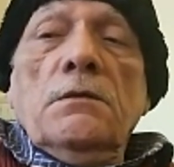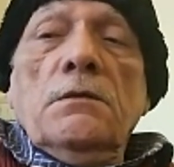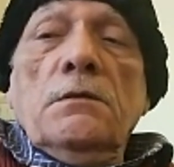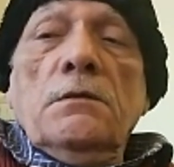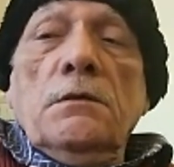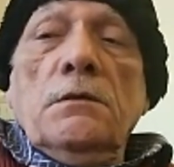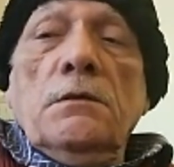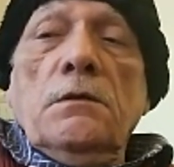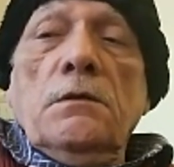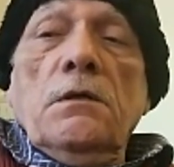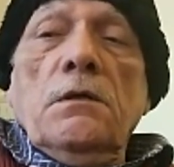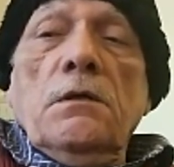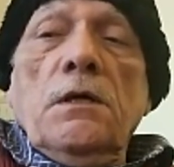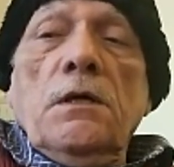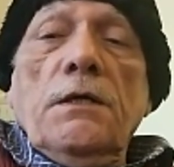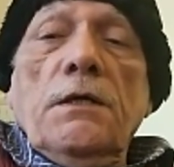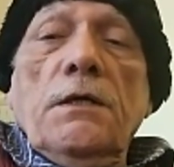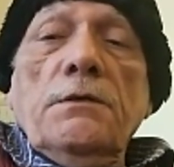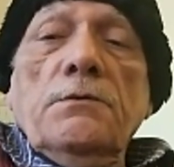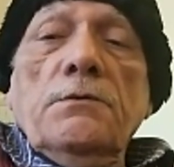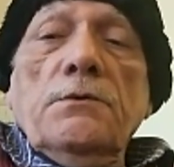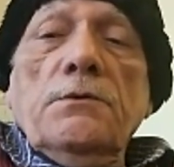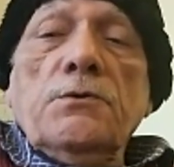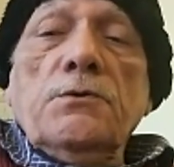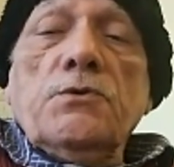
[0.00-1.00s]
I
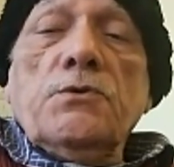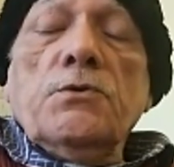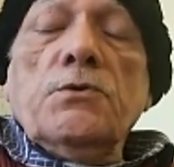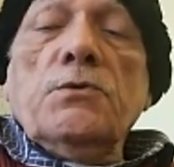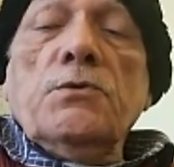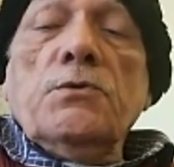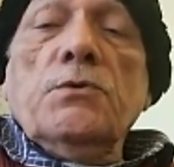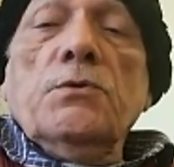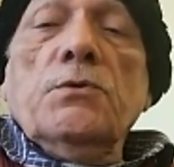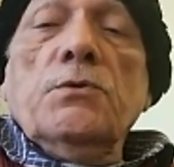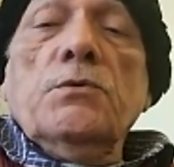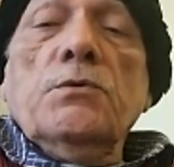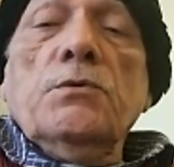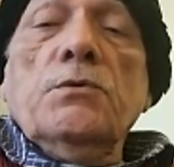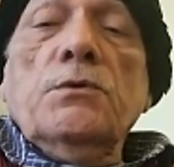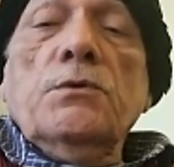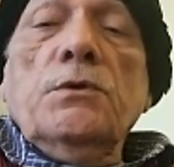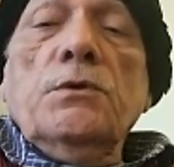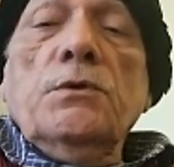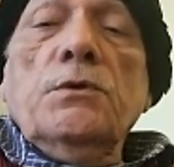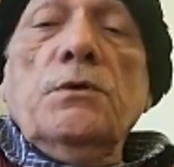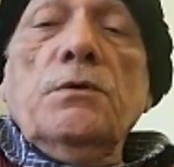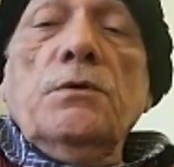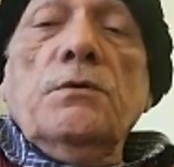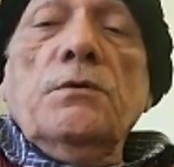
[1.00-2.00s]
used
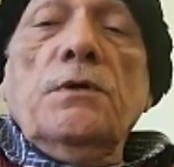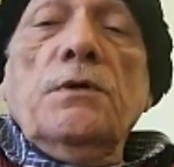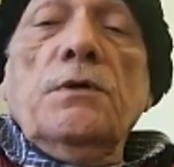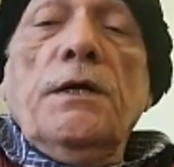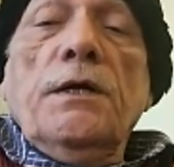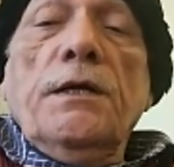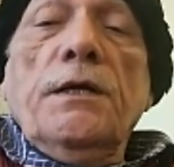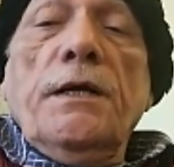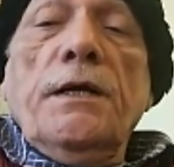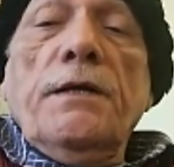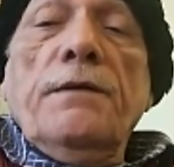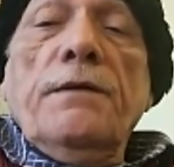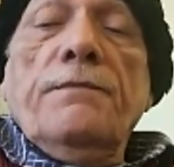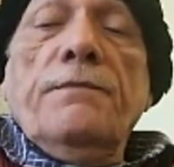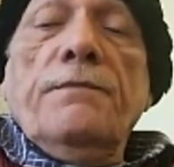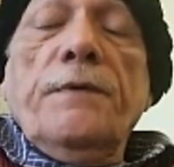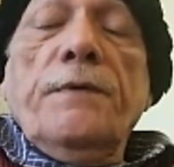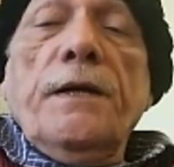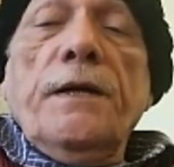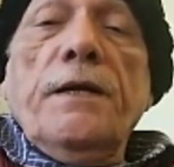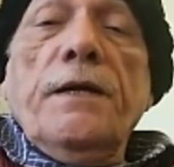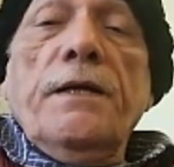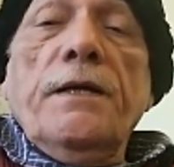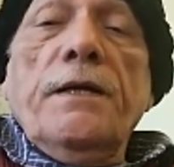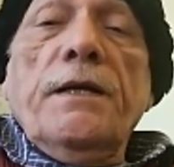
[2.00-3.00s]
to, I had a
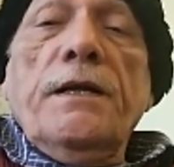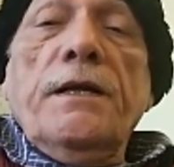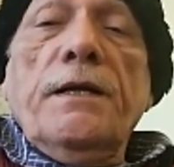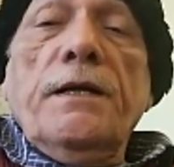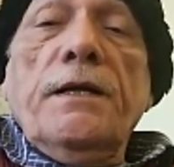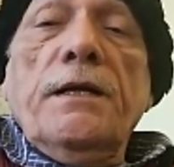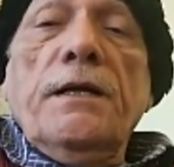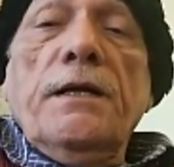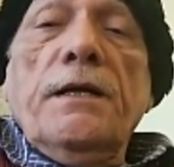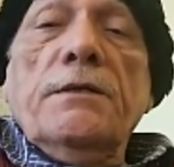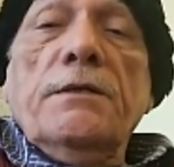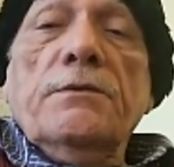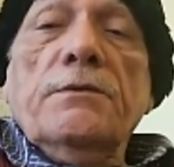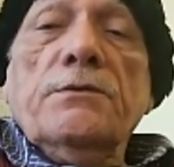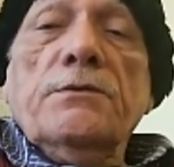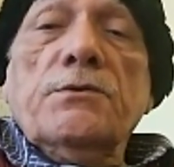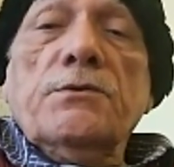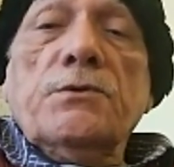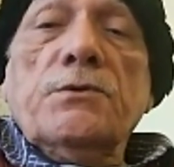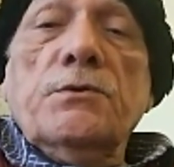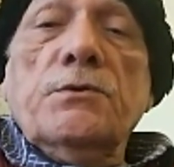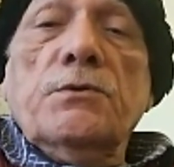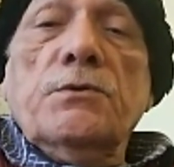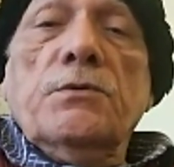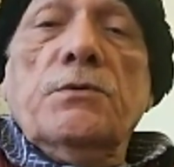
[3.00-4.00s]
friend, and I
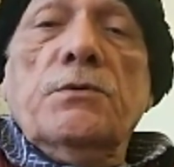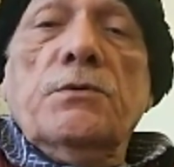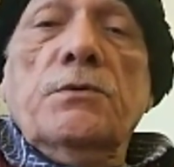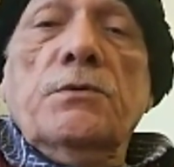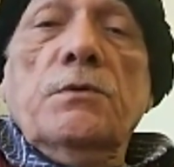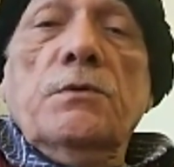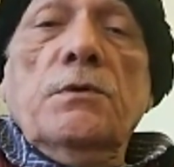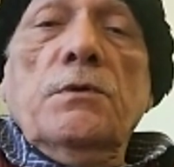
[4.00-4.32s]
used to